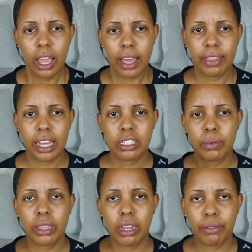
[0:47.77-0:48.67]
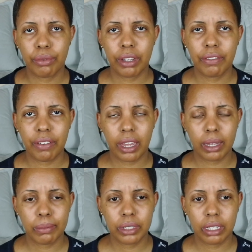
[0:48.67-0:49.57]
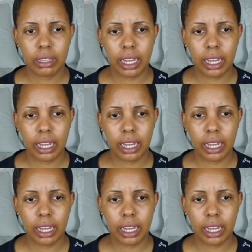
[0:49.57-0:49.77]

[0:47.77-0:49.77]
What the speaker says: And that's when they revamped